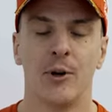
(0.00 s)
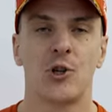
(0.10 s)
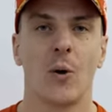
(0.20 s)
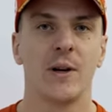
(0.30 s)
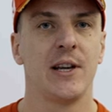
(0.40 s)
the
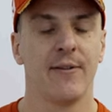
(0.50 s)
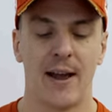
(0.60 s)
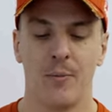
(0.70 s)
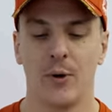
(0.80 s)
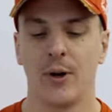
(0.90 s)
majority of
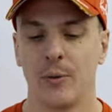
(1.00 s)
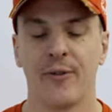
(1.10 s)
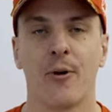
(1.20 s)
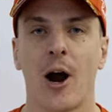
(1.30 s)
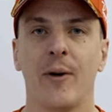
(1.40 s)
them were
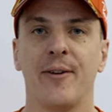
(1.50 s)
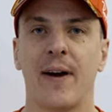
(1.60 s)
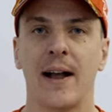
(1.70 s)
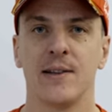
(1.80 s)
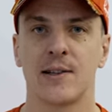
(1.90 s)
Ferrari
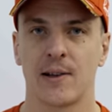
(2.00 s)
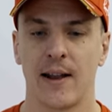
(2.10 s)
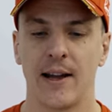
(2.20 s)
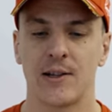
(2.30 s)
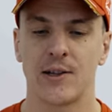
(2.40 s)
fans
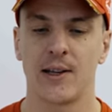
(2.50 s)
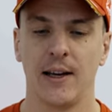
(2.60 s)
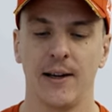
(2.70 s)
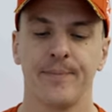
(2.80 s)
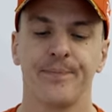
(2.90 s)
there to
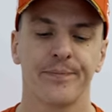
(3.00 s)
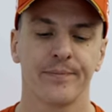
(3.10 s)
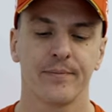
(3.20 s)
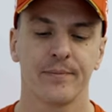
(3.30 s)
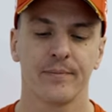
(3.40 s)
see
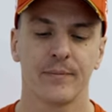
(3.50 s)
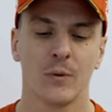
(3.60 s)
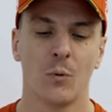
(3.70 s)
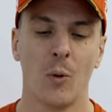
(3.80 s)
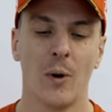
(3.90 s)

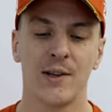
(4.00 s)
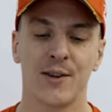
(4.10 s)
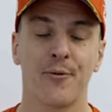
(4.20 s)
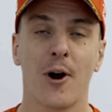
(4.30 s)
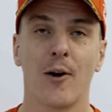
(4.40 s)
what was
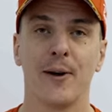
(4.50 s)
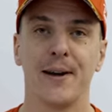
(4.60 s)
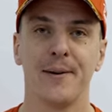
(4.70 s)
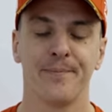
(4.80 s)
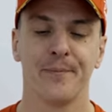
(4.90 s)
a
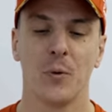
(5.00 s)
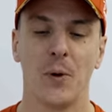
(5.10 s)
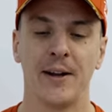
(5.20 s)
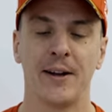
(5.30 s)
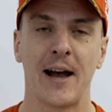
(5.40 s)
Ferrari
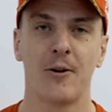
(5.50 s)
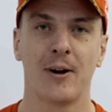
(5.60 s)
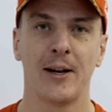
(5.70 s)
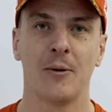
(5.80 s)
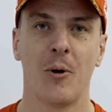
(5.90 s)
win an
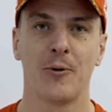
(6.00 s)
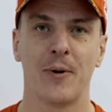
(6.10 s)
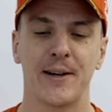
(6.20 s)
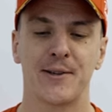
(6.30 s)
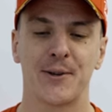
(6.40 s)
outright Le Mans
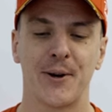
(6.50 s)
race.